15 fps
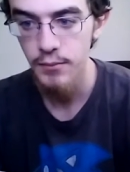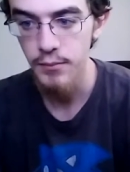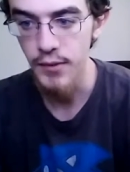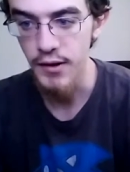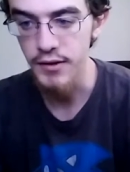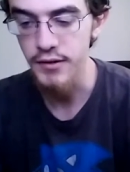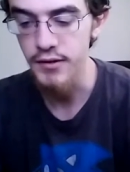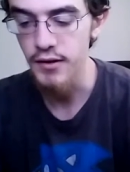
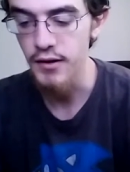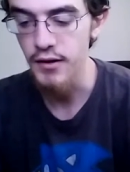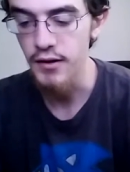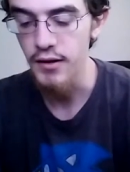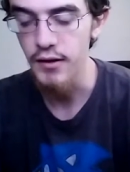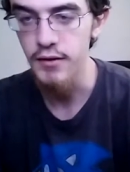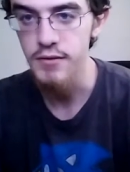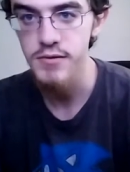But
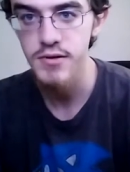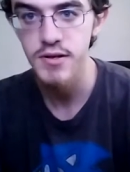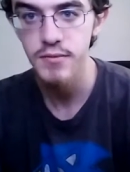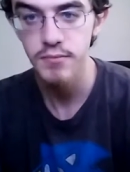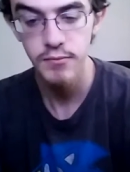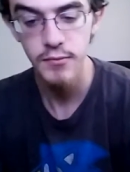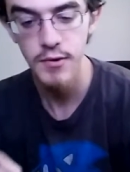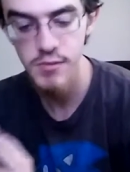yeah, it was
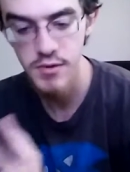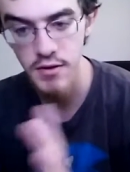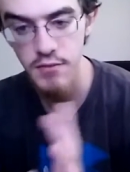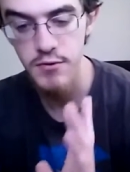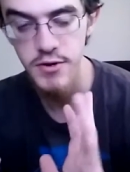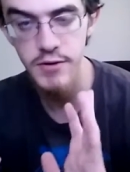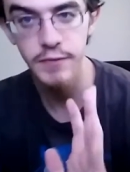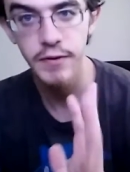
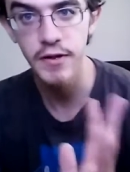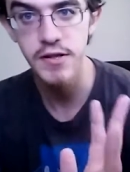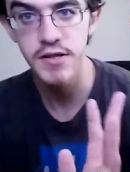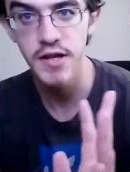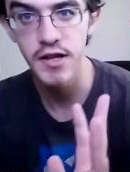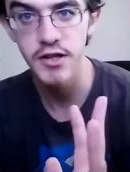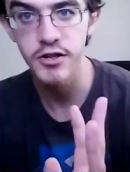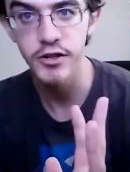a fun
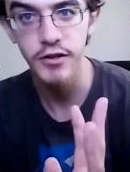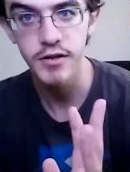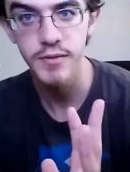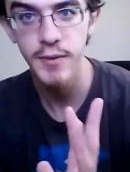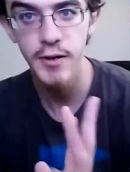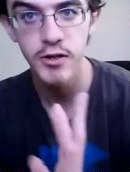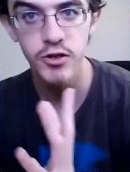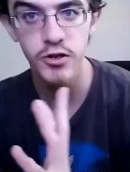section,
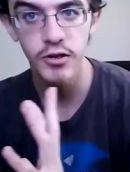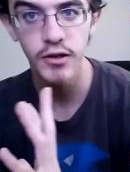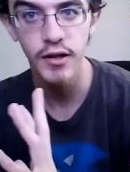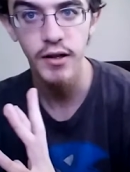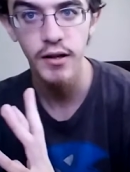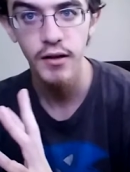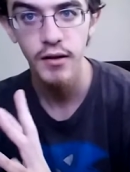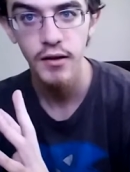
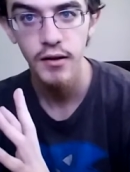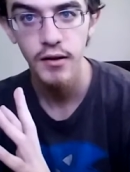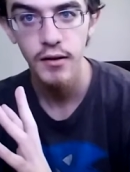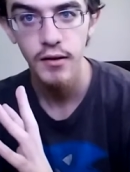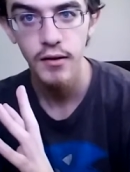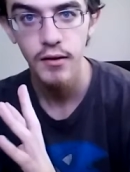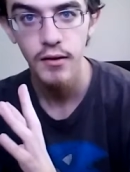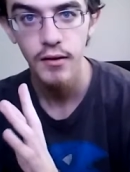especially
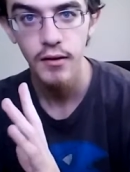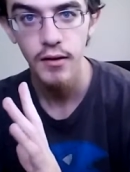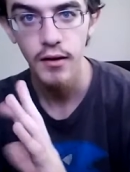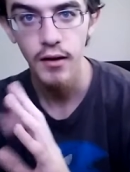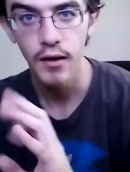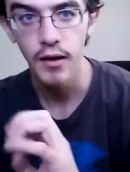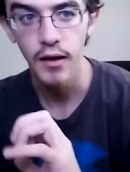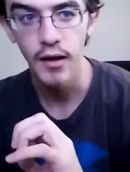
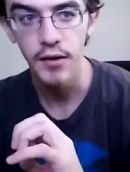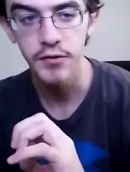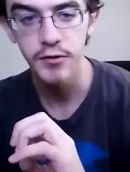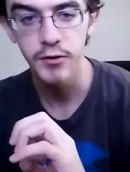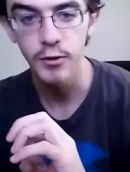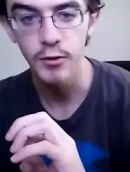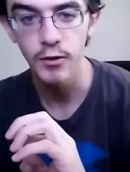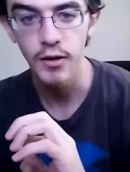
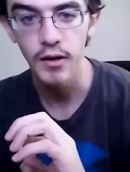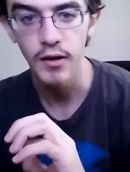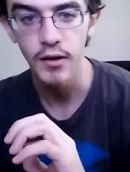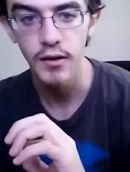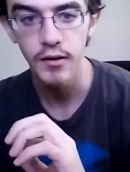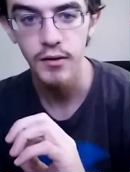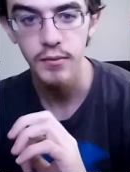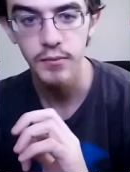
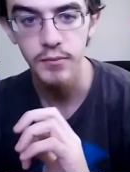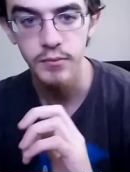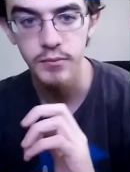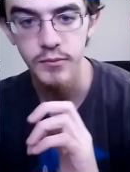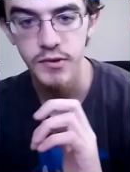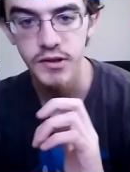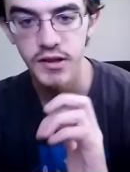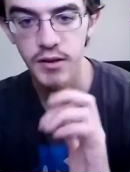after
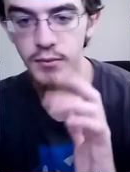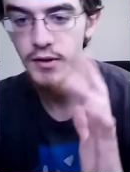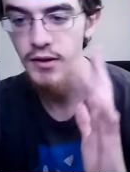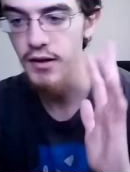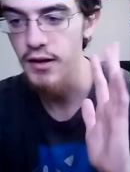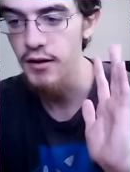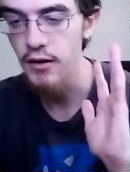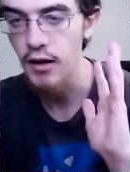some of
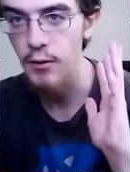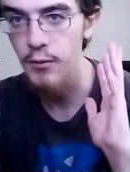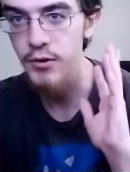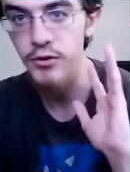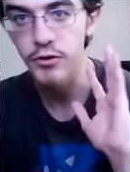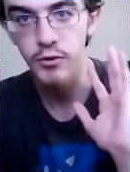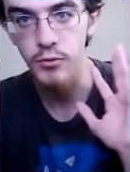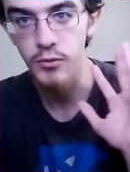the hell I went
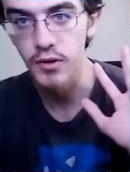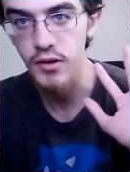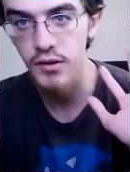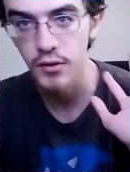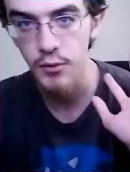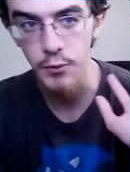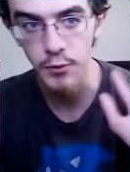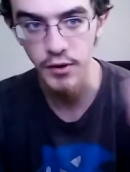through with
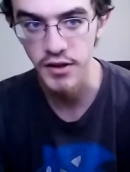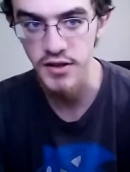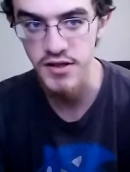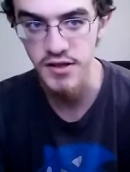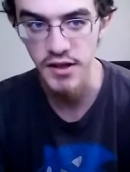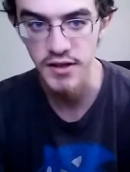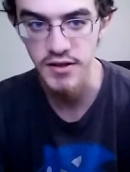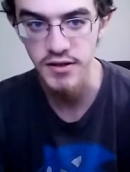
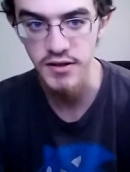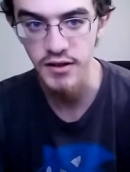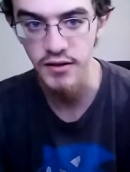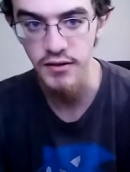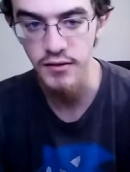Hornet's Nest.